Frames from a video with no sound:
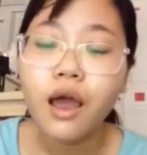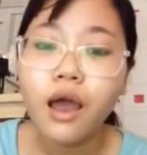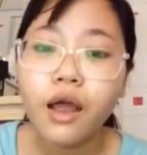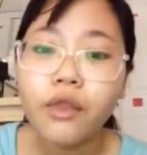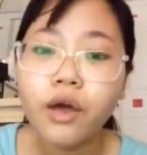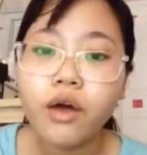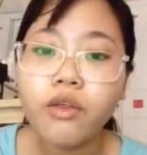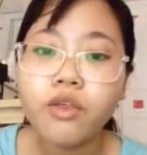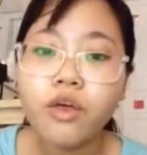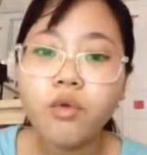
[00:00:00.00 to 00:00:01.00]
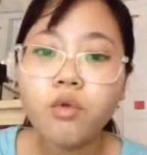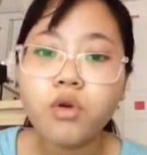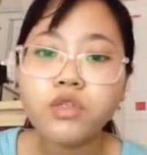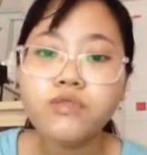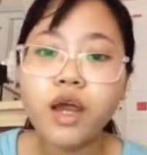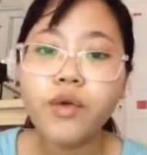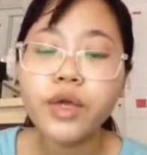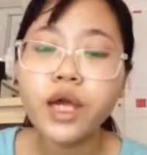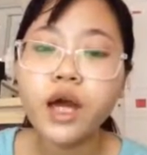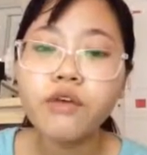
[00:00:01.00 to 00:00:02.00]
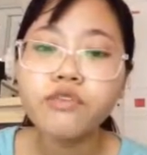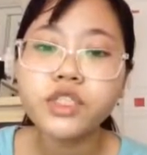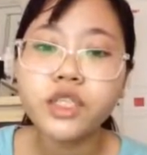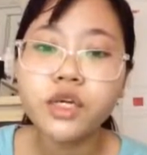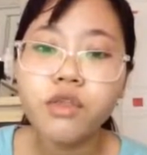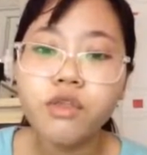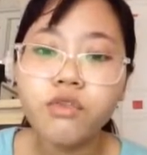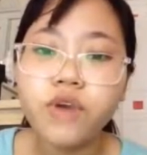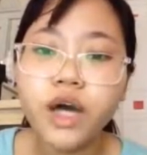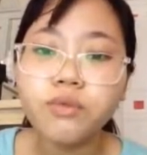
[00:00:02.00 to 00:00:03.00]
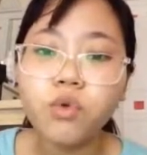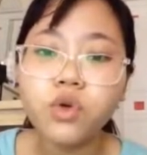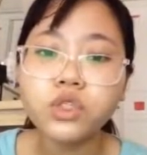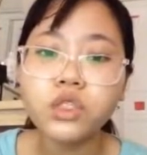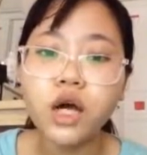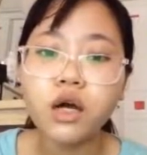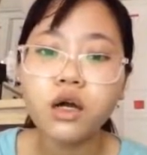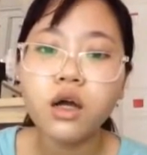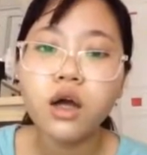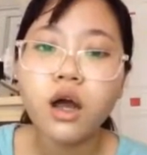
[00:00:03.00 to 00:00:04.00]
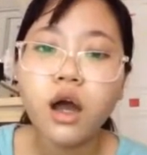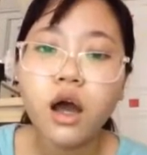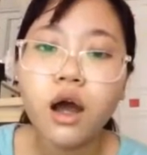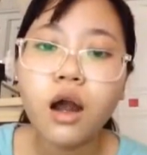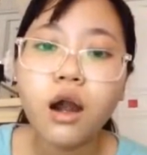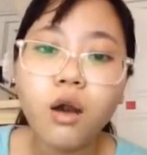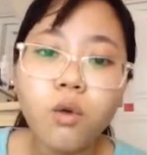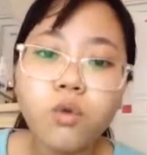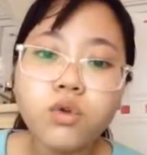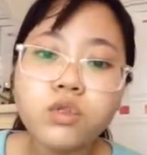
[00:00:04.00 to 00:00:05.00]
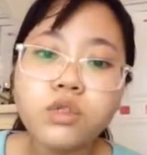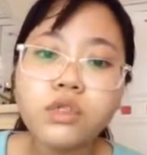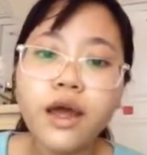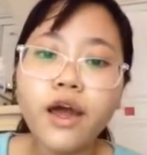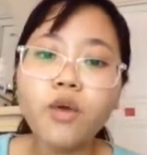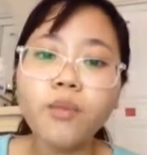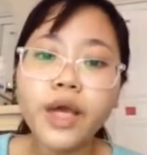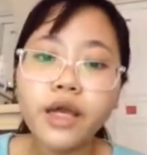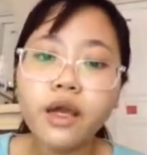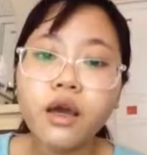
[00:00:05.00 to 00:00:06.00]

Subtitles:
and they were very confident that product would sell big